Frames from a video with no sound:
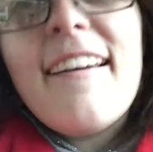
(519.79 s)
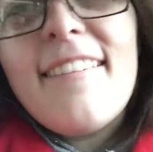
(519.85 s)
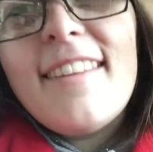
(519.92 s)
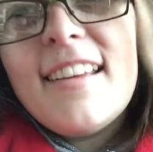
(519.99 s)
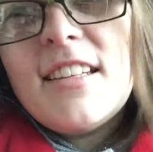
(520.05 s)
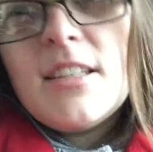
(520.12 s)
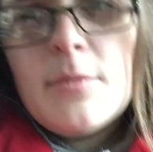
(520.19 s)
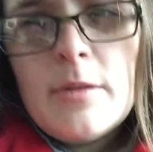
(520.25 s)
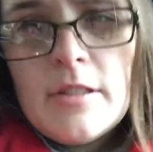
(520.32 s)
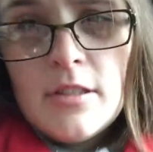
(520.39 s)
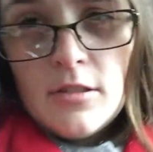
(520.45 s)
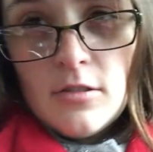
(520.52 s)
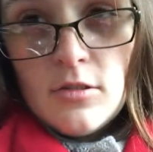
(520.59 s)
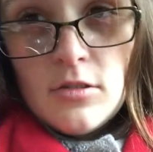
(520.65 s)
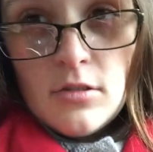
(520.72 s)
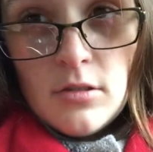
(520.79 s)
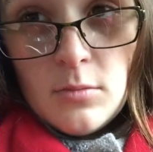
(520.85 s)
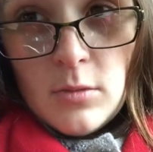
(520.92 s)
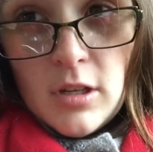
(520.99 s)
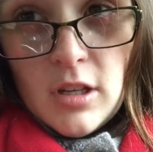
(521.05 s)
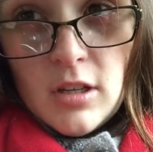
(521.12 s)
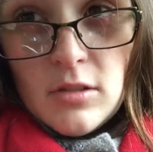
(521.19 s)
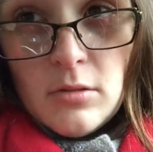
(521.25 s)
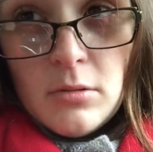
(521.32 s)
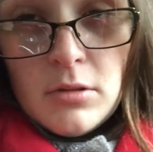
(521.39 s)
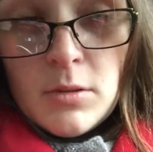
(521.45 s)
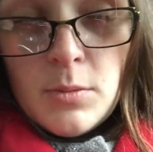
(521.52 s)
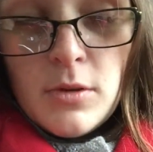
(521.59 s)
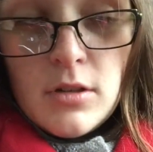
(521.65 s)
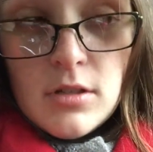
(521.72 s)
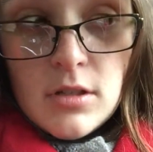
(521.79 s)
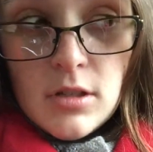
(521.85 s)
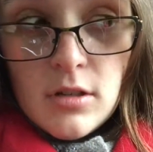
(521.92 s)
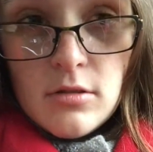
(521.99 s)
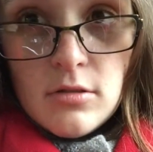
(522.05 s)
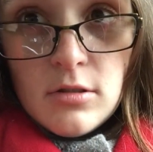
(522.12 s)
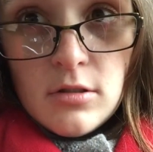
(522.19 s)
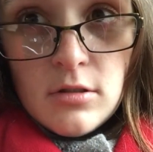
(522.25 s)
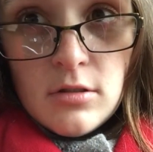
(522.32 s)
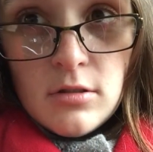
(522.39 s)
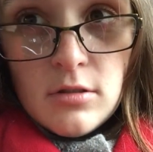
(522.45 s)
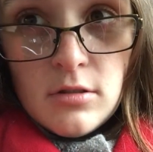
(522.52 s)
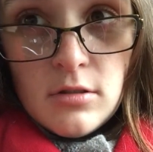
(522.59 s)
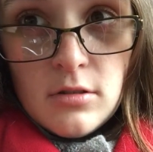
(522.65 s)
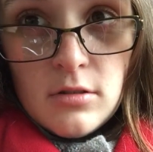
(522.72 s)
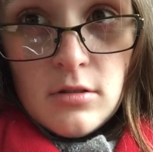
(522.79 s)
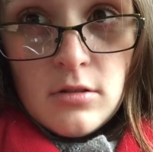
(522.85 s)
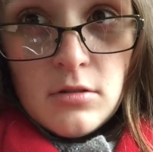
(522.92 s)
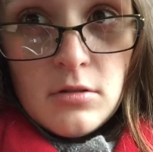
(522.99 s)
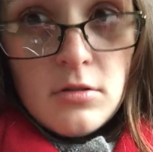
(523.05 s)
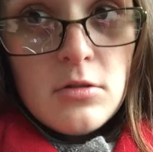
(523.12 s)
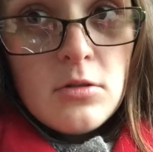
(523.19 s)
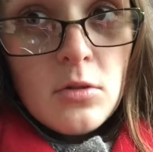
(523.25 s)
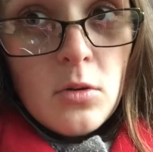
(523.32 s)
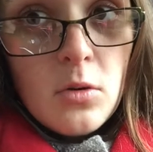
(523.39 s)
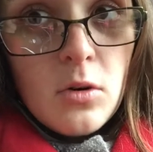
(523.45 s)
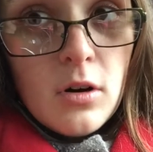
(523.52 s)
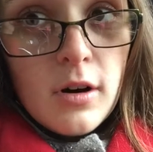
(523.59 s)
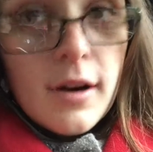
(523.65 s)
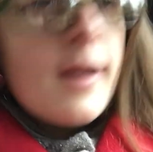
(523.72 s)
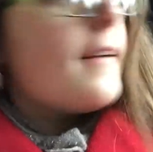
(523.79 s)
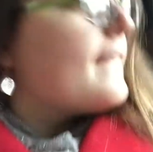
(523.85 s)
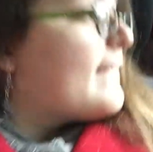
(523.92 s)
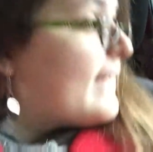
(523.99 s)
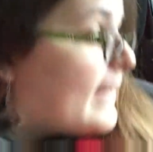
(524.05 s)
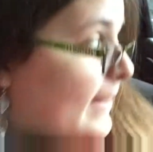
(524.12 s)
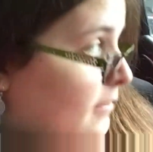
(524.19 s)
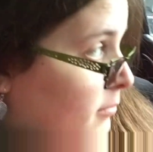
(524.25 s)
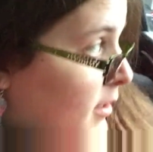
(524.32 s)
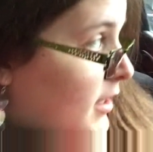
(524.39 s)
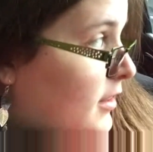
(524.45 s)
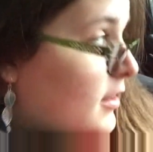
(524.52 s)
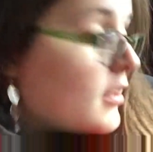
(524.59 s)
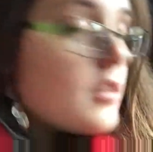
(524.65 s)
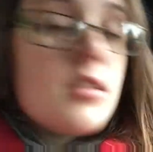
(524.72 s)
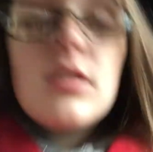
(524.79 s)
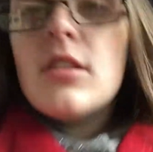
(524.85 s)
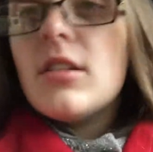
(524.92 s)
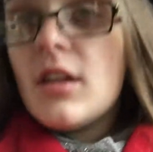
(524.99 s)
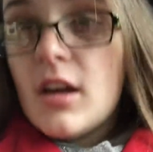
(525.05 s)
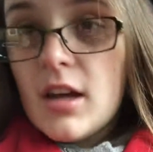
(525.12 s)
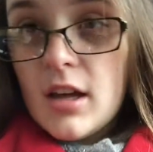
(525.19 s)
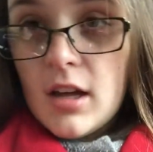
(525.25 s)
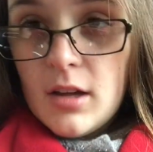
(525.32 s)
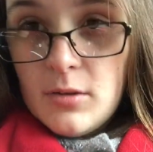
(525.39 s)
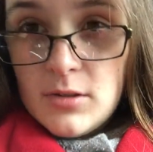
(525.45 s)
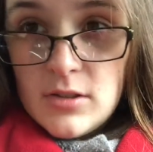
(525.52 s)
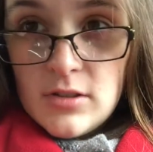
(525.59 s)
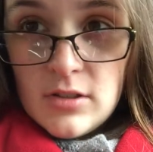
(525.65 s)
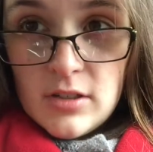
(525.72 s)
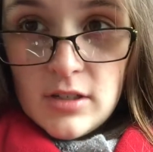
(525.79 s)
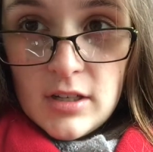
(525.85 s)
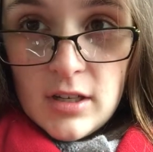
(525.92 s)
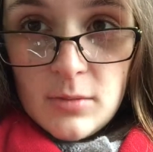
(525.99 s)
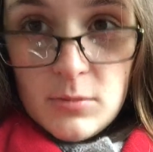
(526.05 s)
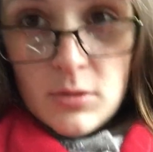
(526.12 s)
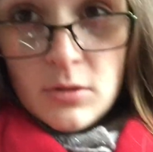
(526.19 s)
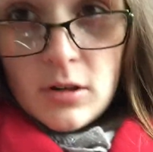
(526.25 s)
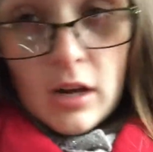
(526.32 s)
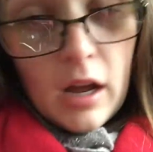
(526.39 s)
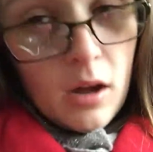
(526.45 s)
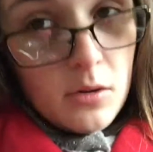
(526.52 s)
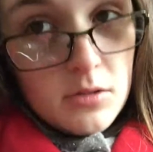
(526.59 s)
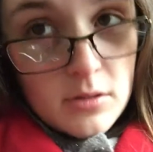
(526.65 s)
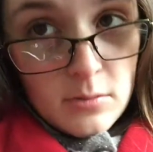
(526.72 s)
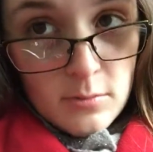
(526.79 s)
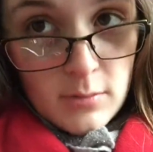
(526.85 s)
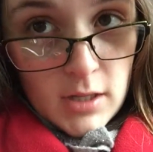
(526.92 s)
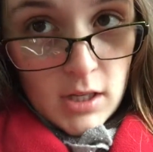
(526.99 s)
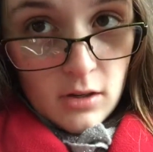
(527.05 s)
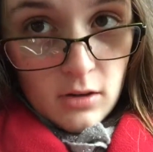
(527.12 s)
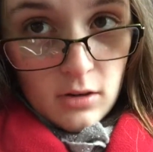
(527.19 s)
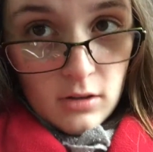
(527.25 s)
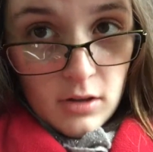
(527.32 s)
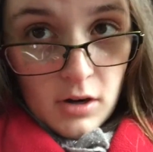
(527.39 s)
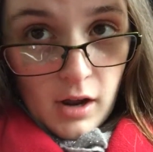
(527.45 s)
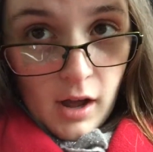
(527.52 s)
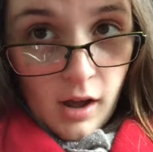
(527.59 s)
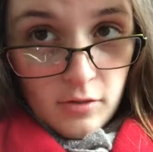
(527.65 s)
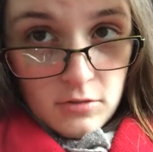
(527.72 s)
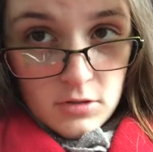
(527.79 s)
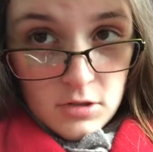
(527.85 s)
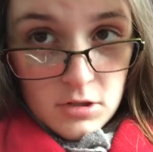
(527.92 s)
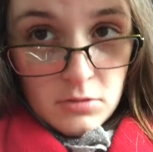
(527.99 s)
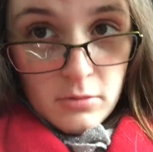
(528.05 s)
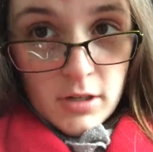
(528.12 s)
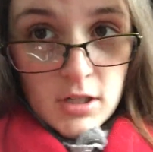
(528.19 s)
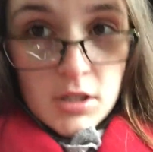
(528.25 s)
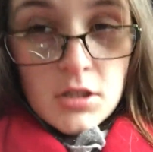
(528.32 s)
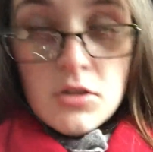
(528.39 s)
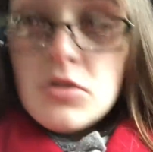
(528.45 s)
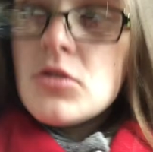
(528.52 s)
I think she misunderstood me because we were supposed to go to the store, but I think she thought I was going to come to her house and meet her there after she went to the